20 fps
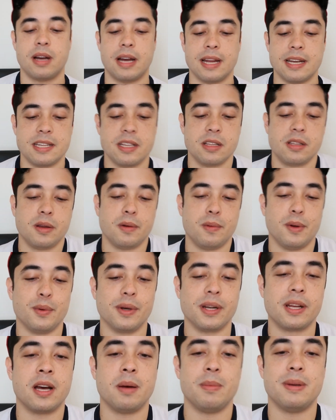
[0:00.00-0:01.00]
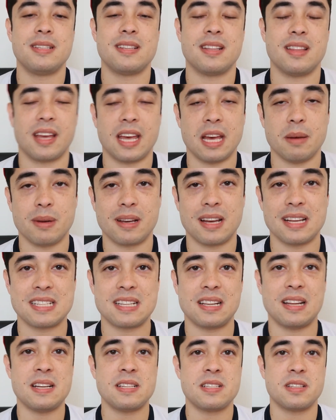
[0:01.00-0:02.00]
Ideally, we would come into the game
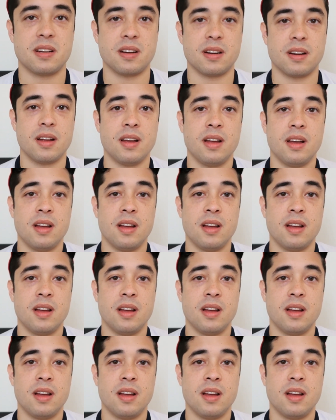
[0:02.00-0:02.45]
against Leicester